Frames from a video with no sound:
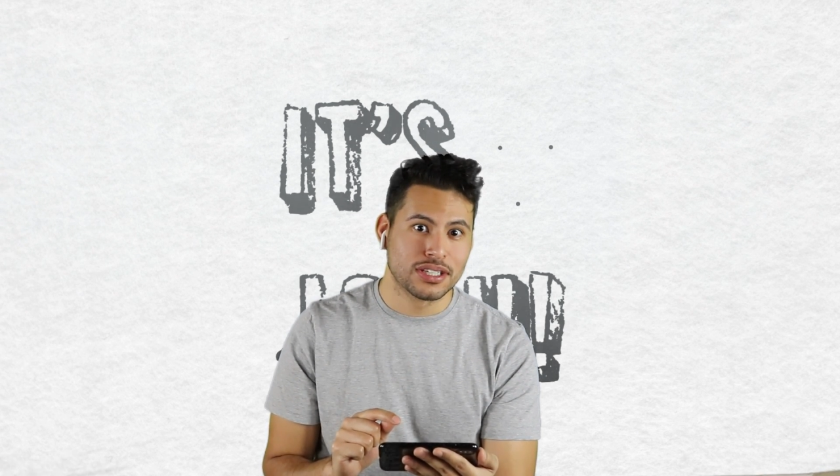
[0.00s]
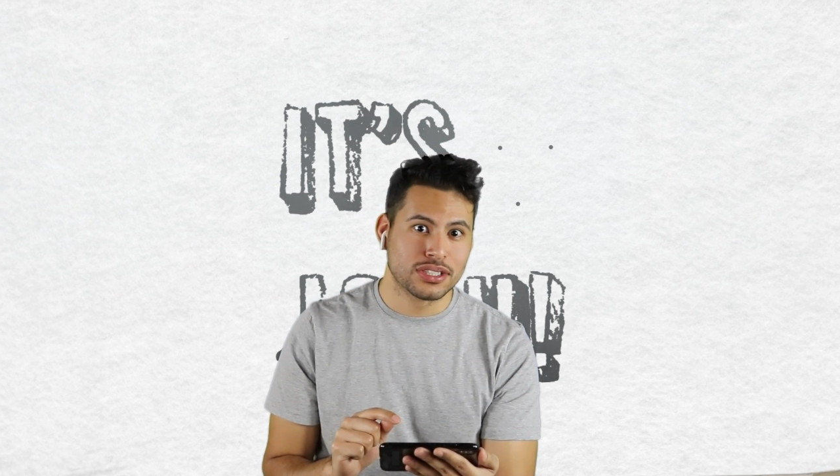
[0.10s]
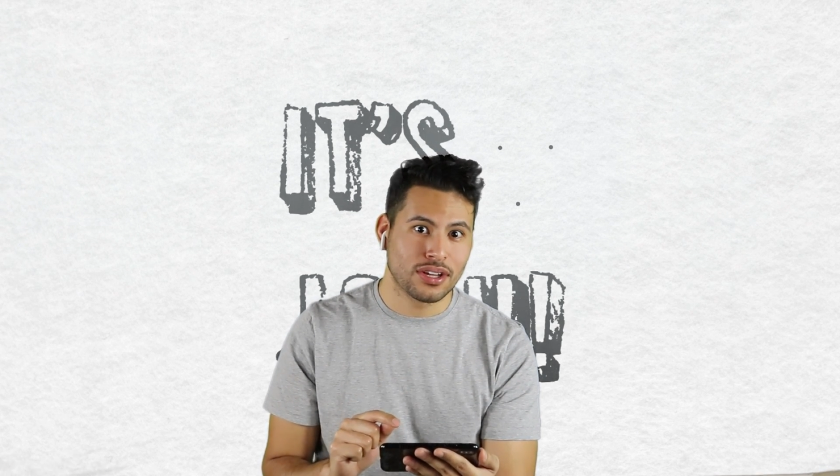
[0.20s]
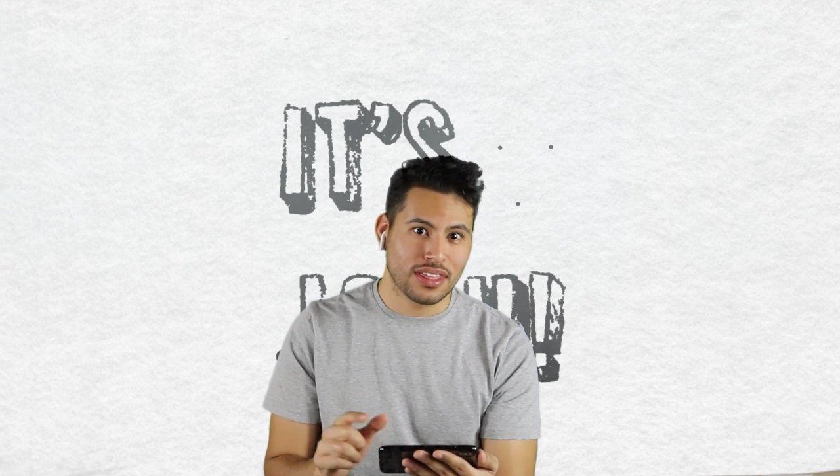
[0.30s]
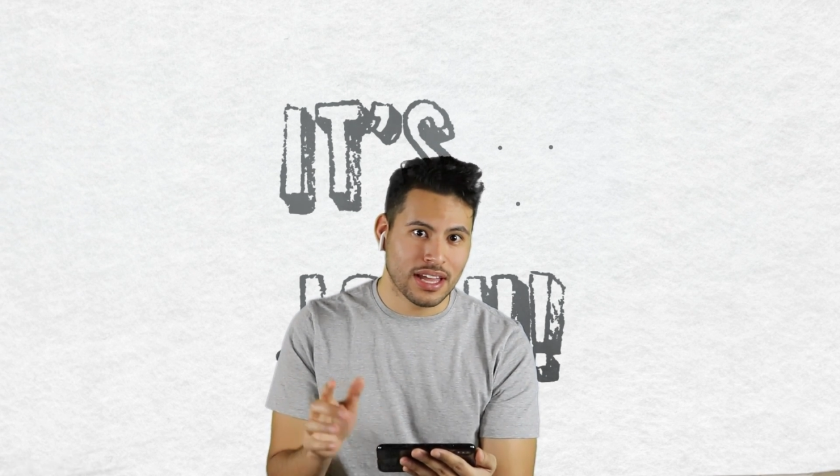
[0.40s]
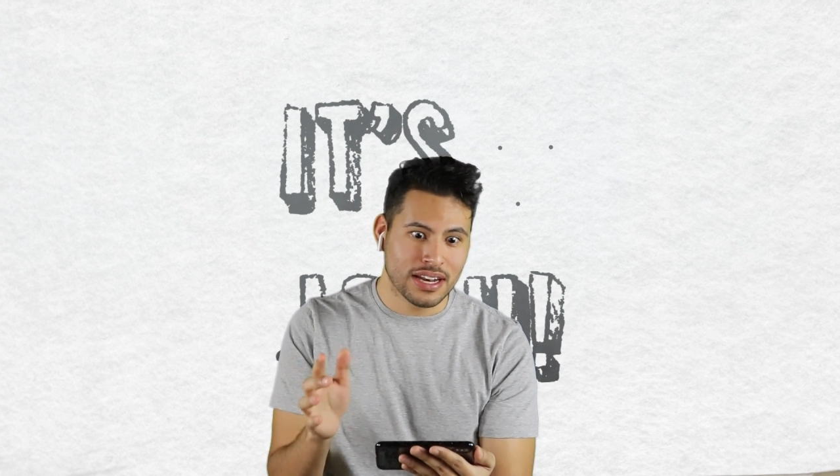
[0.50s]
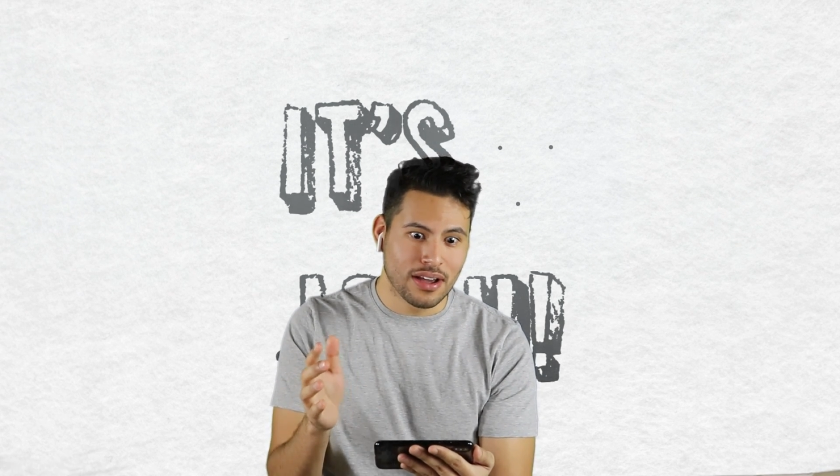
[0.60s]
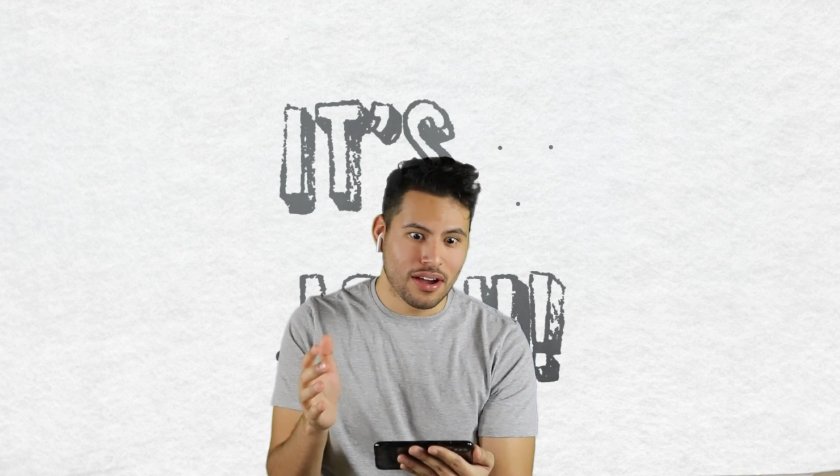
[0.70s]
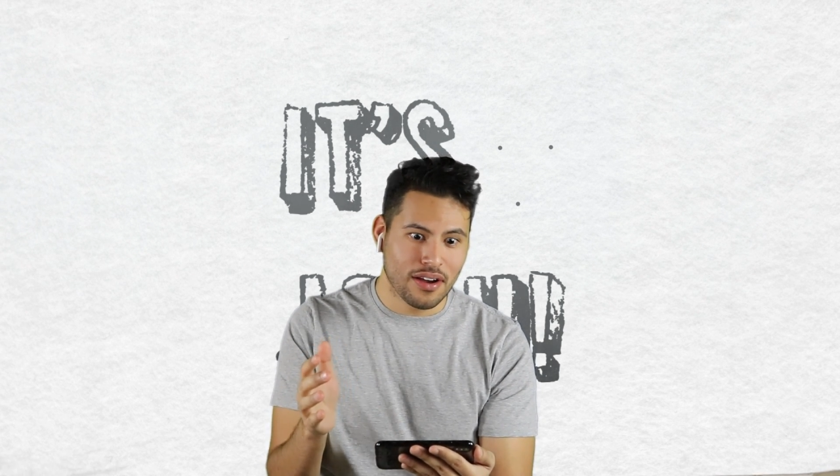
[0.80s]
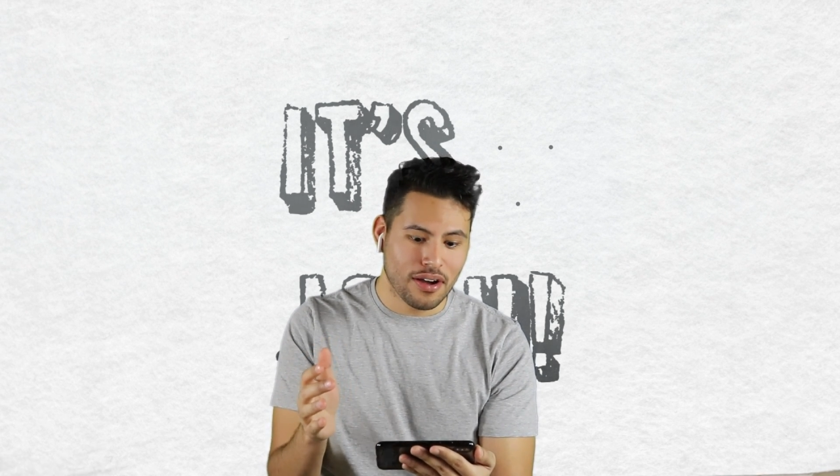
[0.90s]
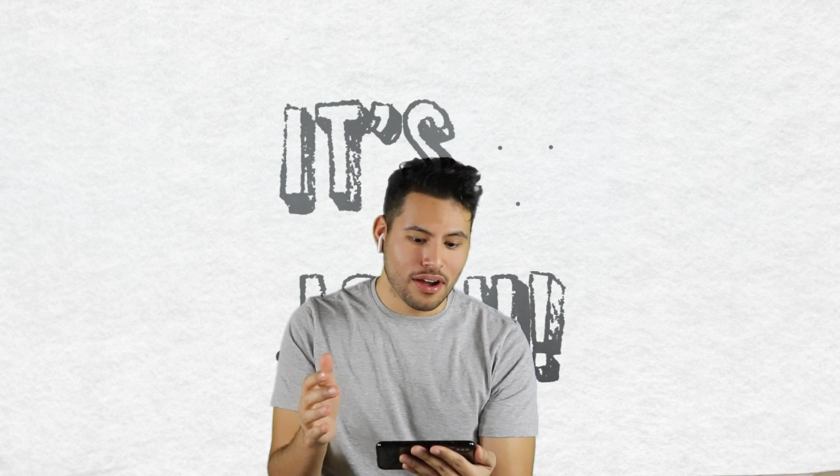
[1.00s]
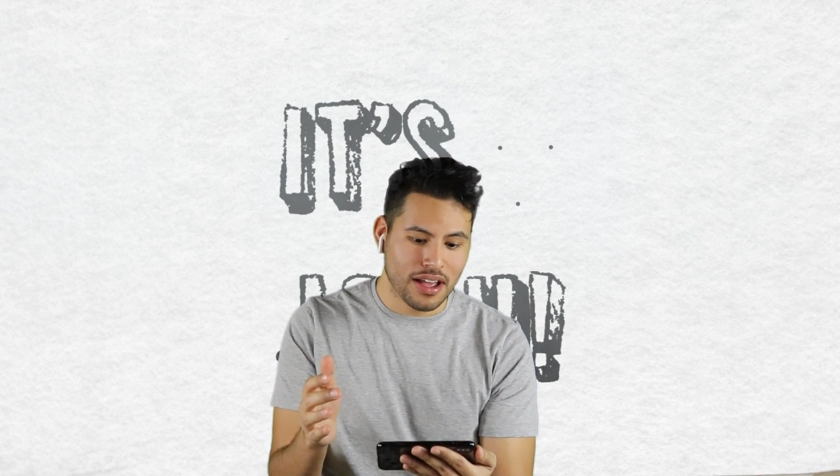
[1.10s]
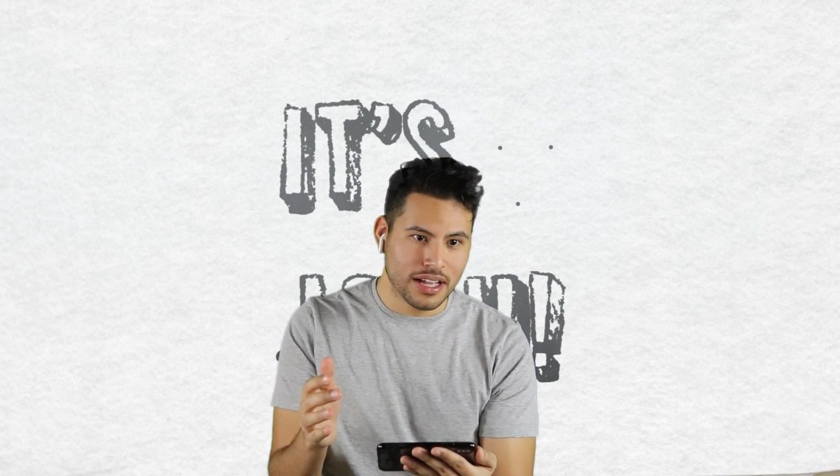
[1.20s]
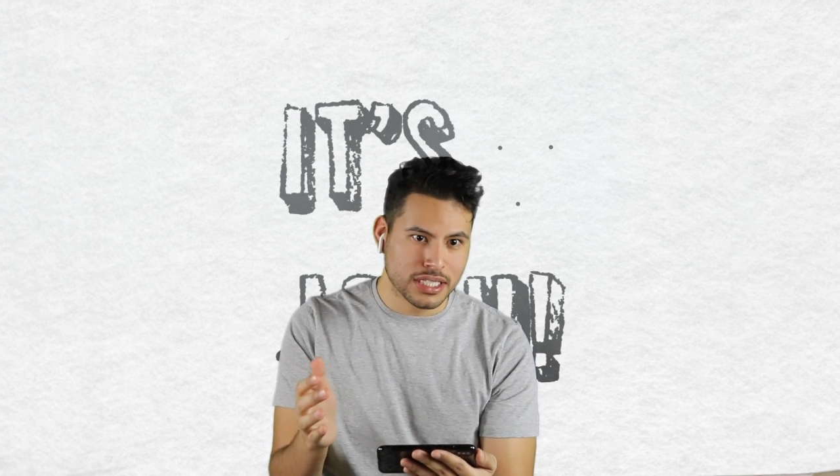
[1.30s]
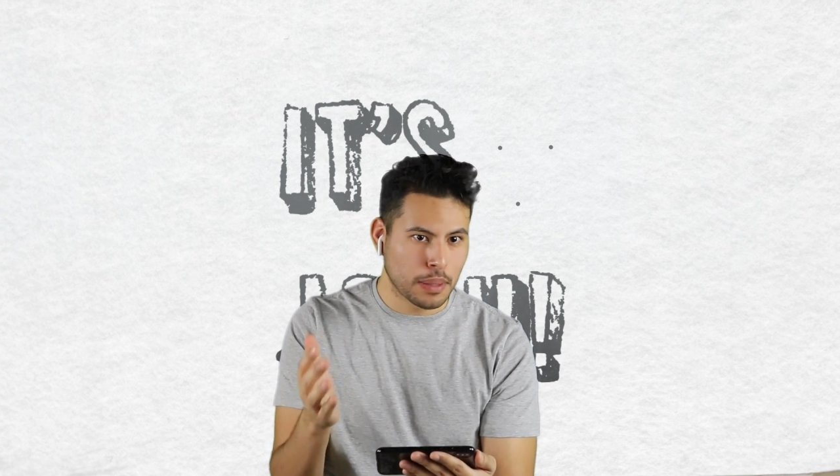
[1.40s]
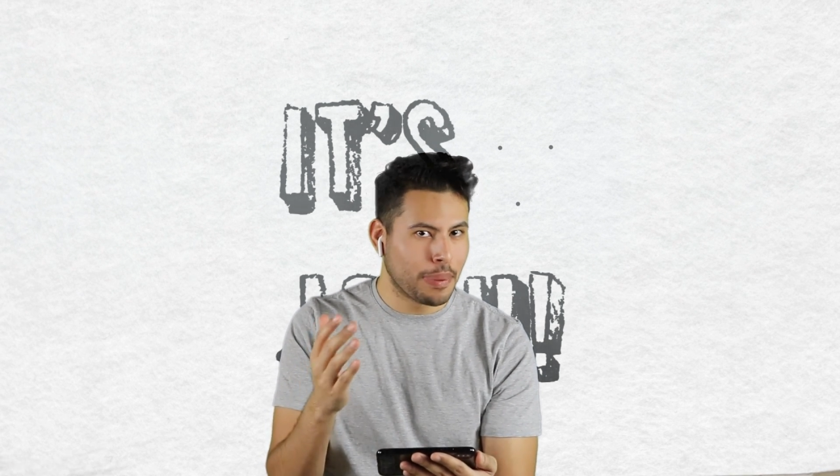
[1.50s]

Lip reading: So then is